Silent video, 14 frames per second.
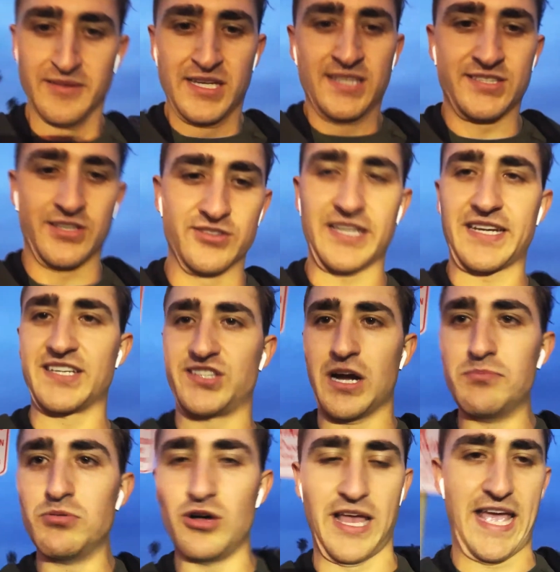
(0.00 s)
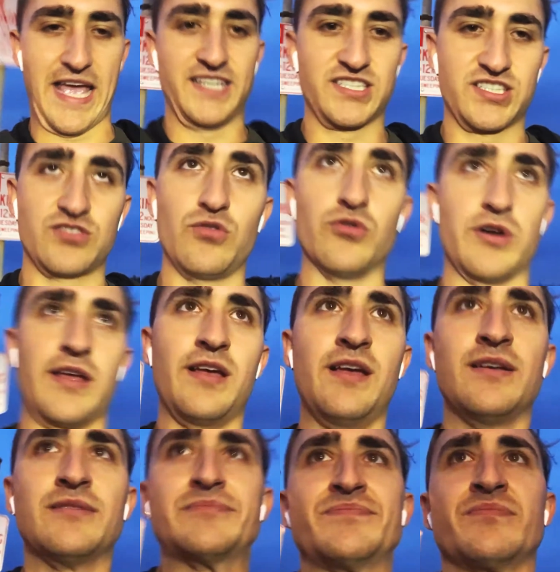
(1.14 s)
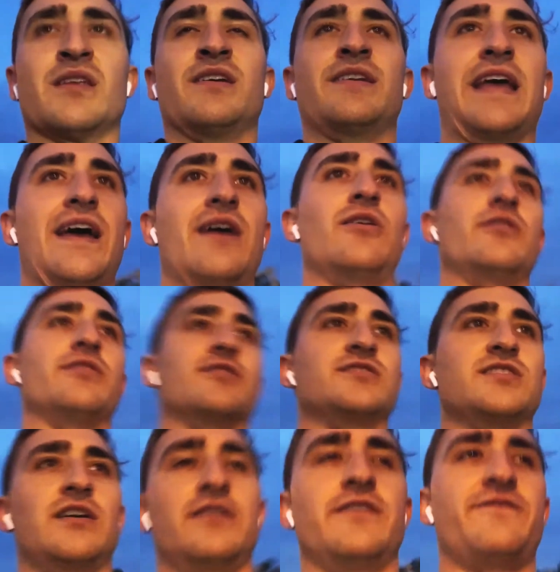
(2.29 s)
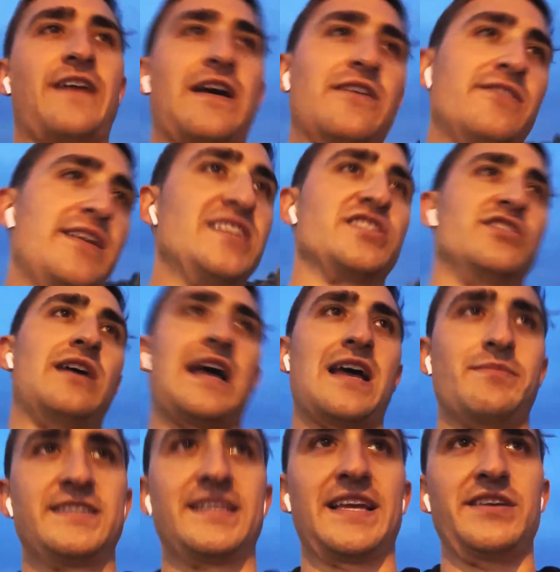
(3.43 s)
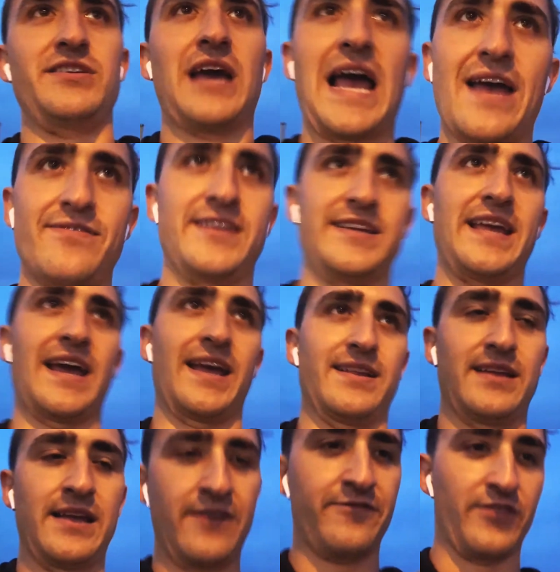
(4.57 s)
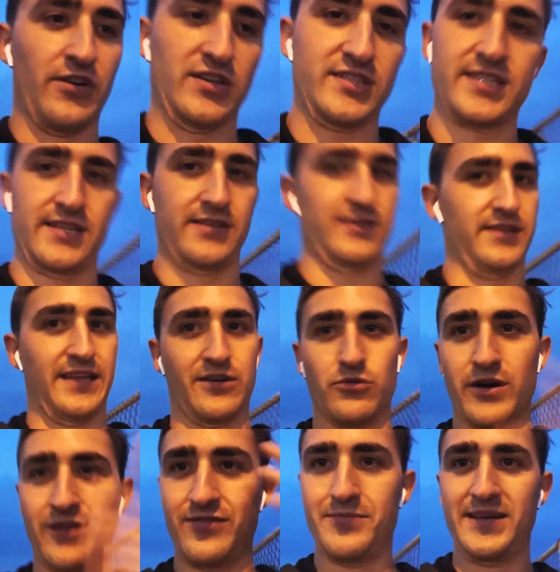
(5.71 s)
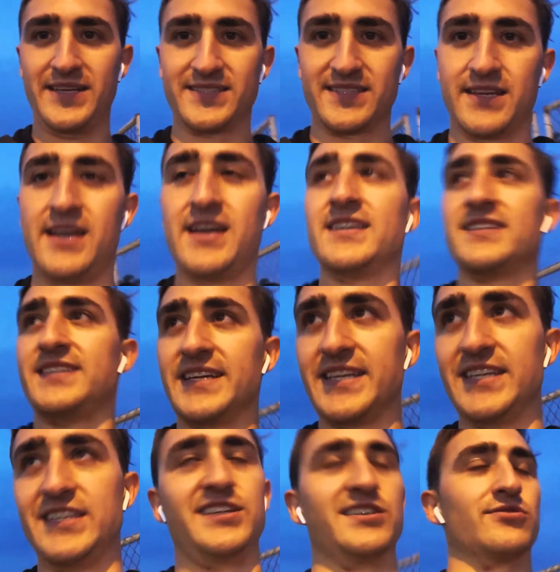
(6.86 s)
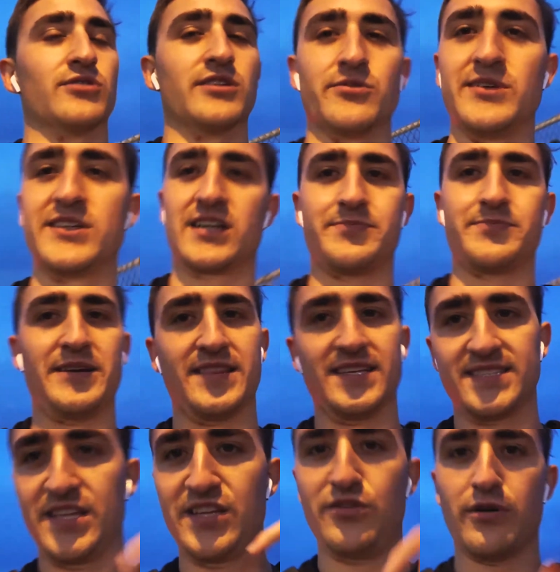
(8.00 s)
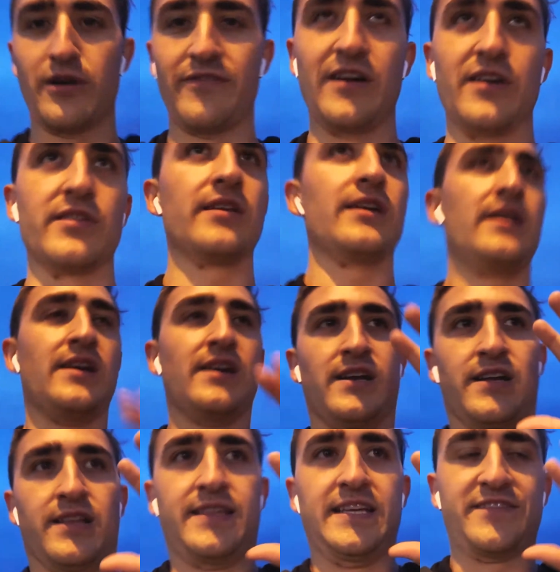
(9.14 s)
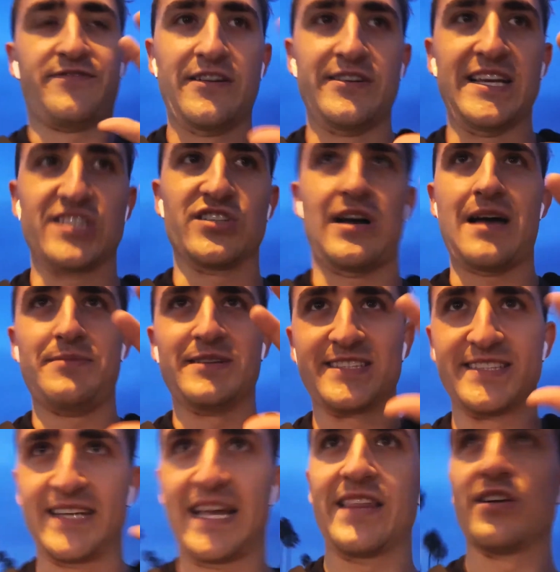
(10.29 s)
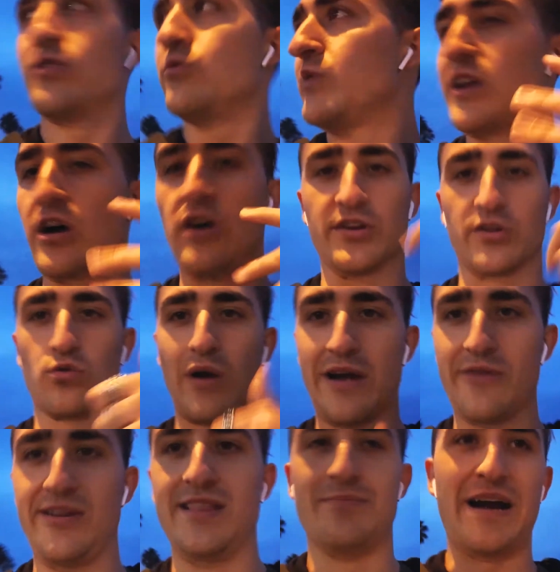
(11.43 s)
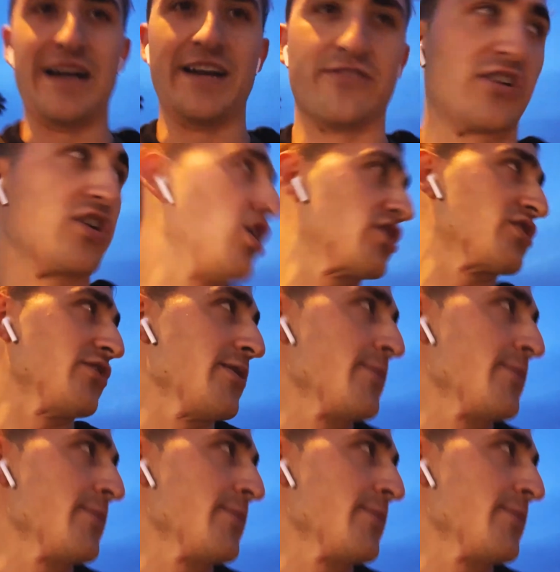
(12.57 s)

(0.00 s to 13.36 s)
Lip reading: So it's like a double-edged sword. Now, there's foundational habits that you have to get first. Like, one of them is sticking to your word. We talked about this in the New Earth Health. These foundational habits together, we call it acquiring the mind of a conqueror.